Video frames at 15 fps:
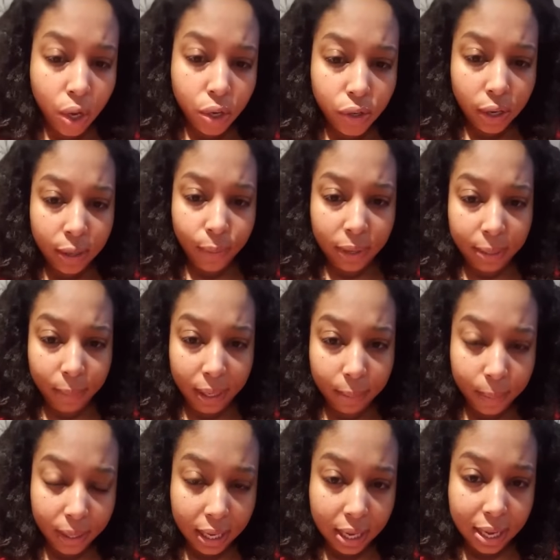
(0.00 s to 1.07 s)
So they wanted me to
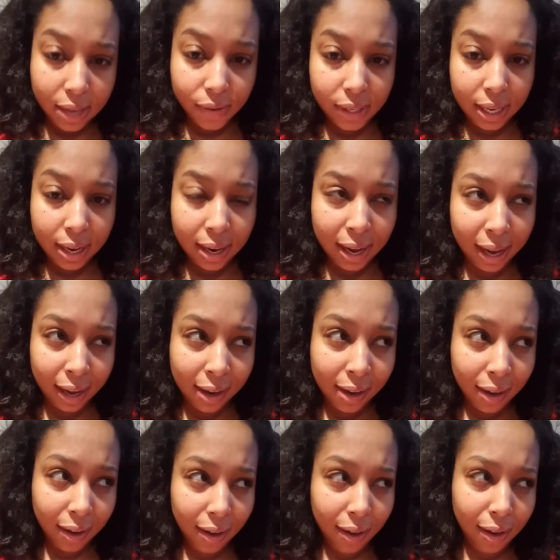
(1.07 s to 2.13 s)
plead guilty to
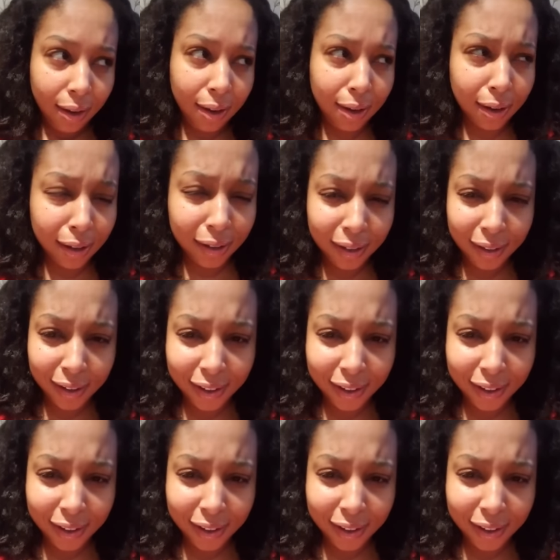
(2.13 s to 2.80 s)
that.